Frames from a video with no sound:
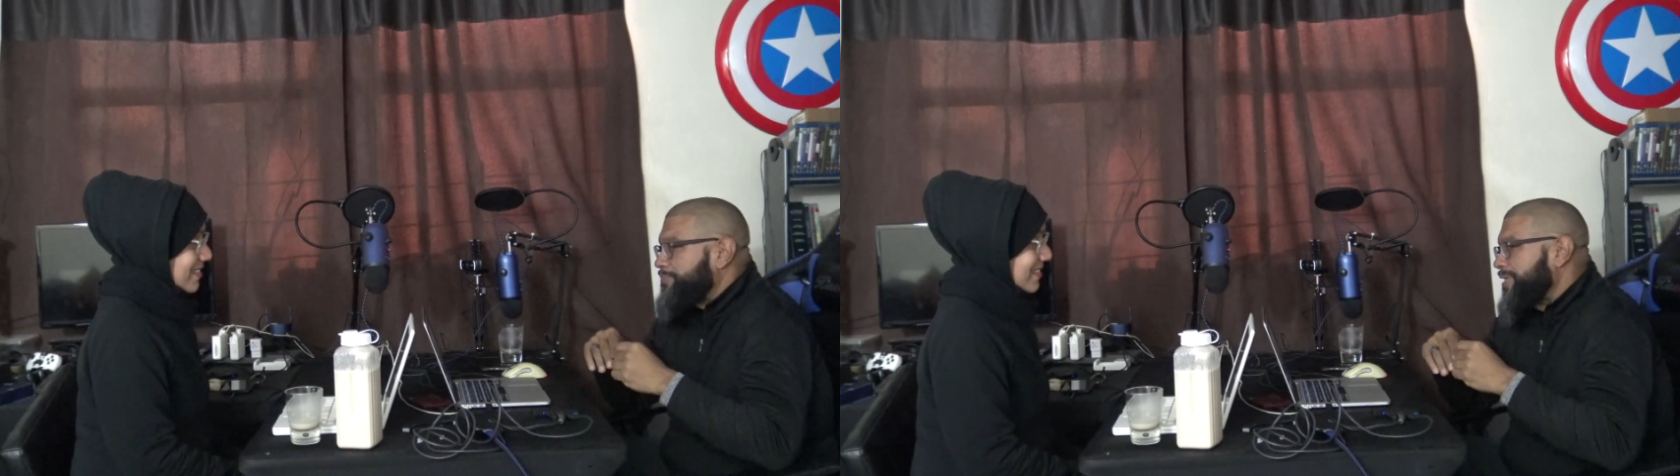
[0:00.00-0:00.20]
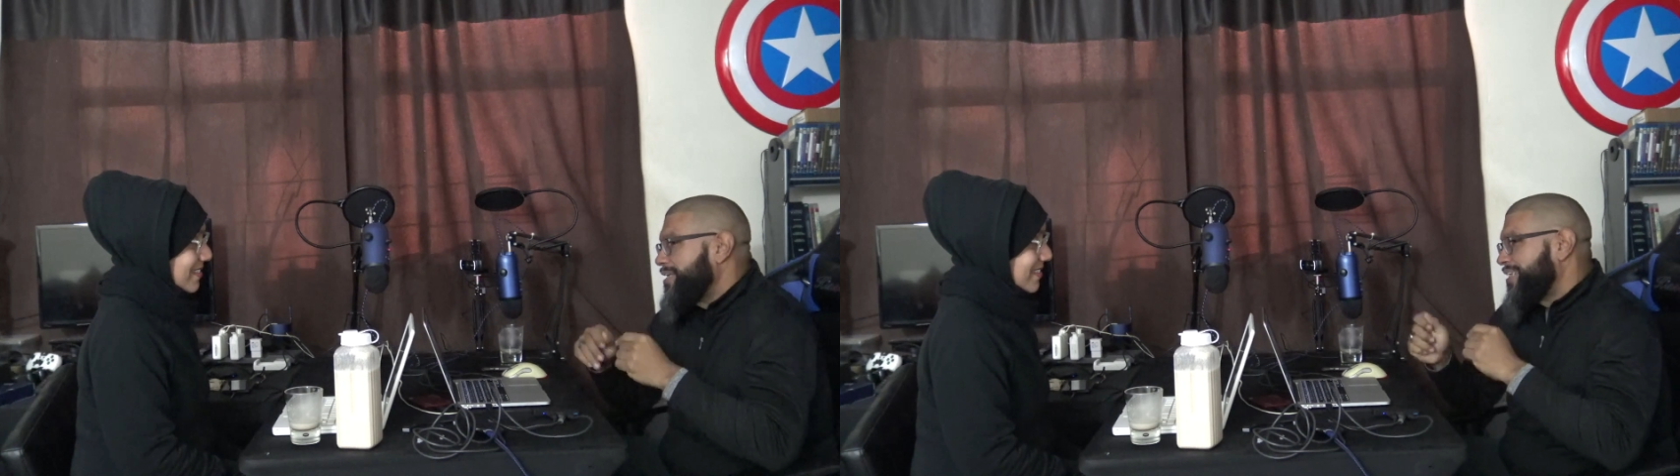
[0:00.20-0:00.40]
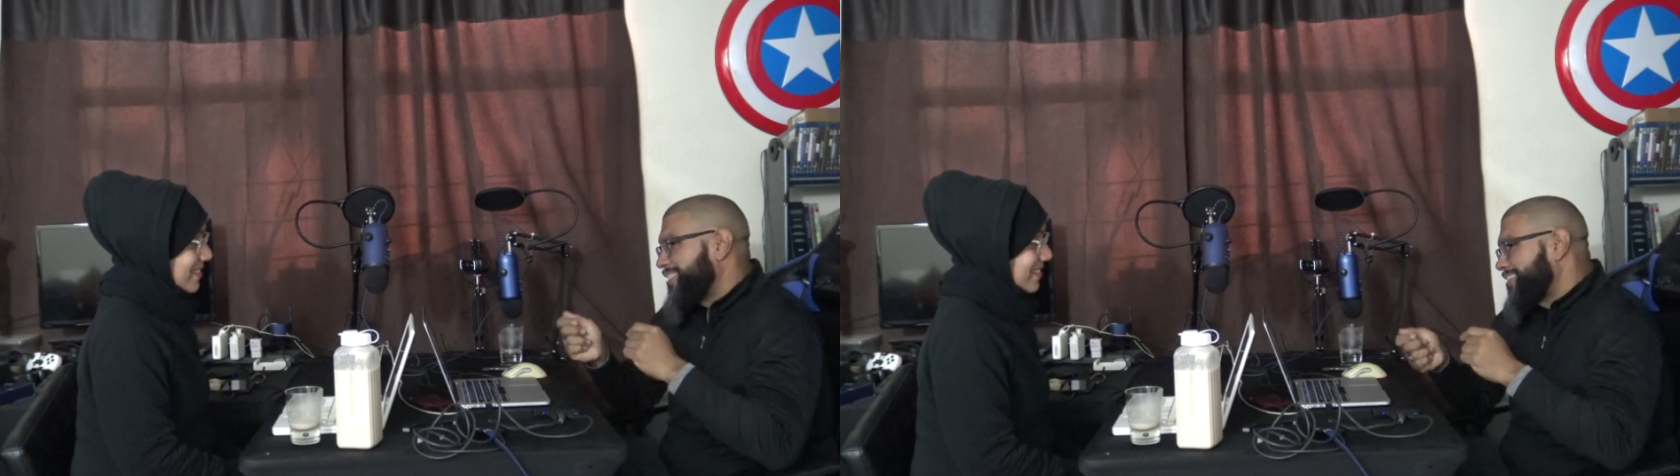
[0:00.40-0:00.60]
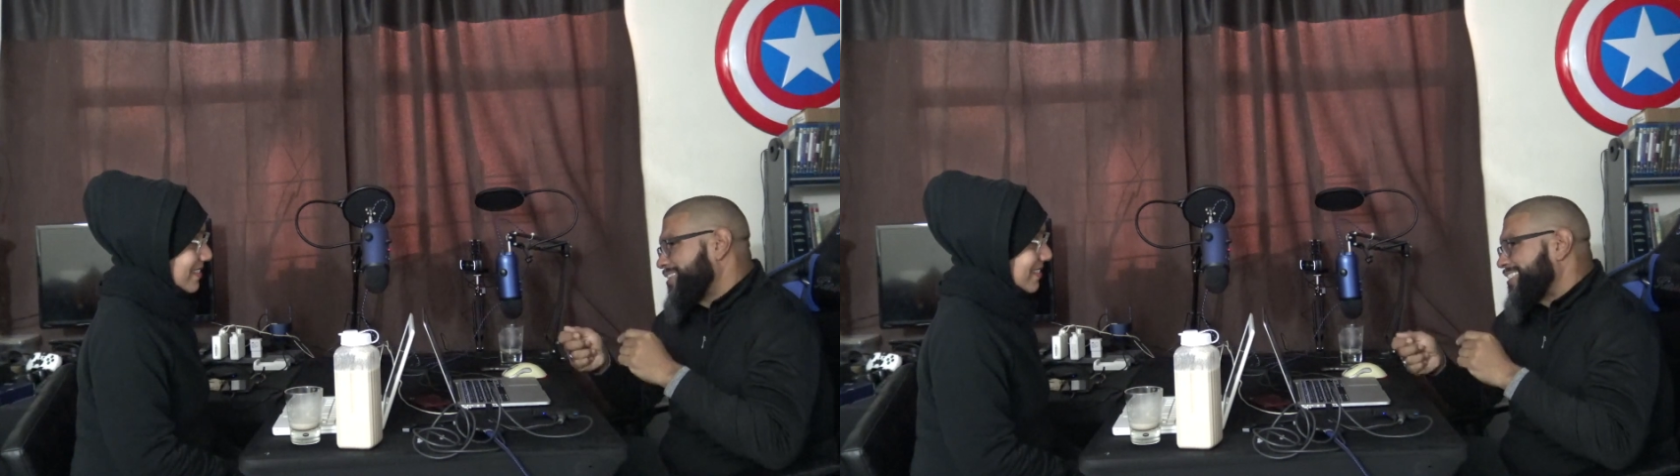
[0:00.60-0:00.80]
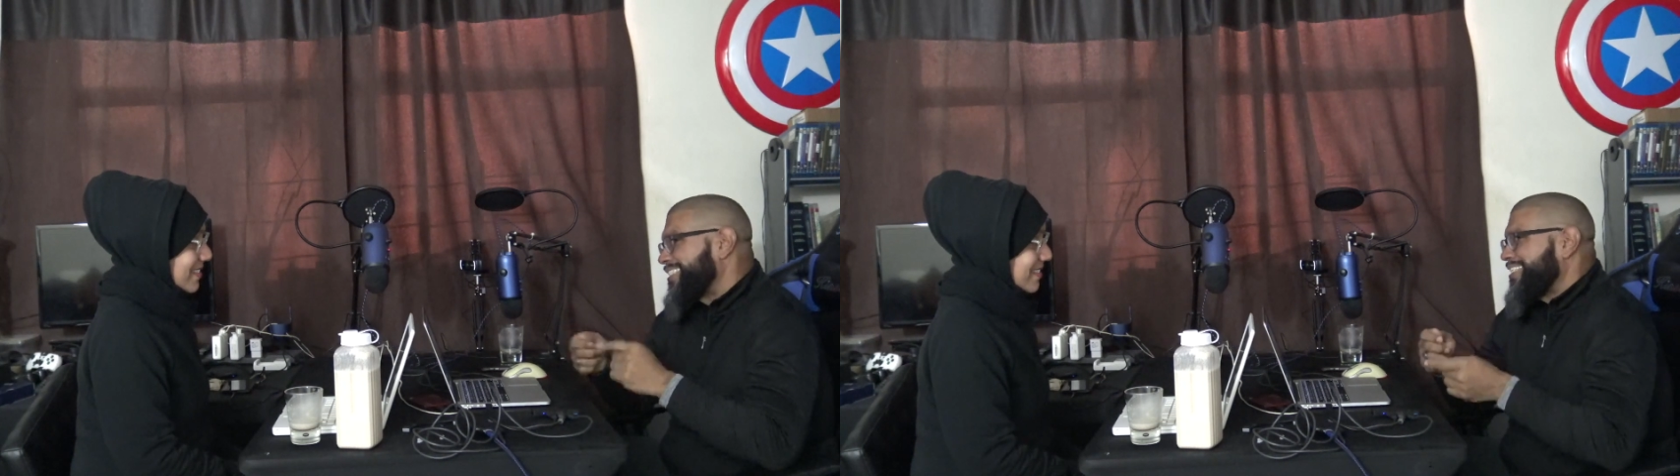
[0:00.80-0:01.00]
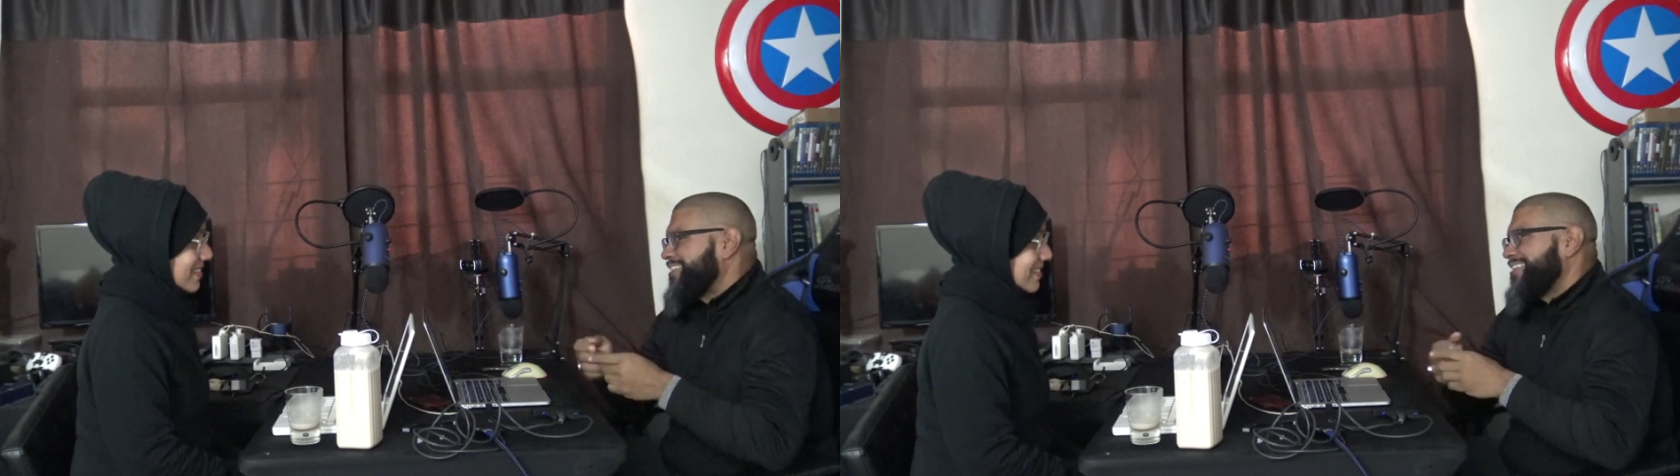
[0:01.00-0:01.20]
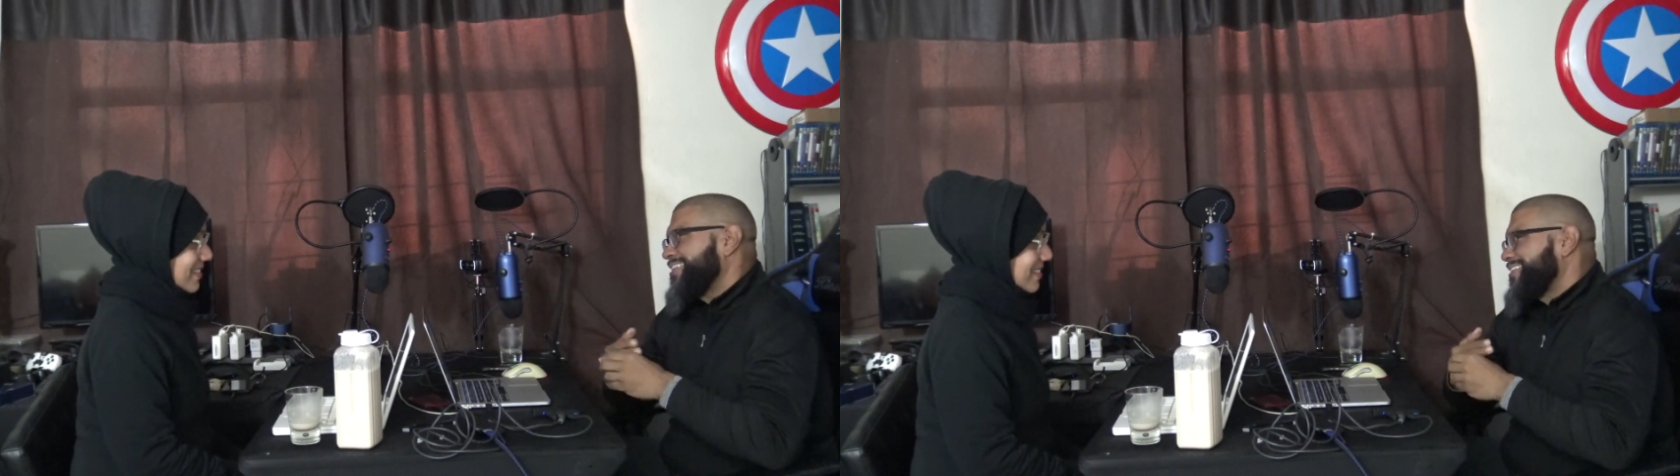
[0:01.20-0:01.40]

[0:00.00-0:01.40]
let's do this, let's do that.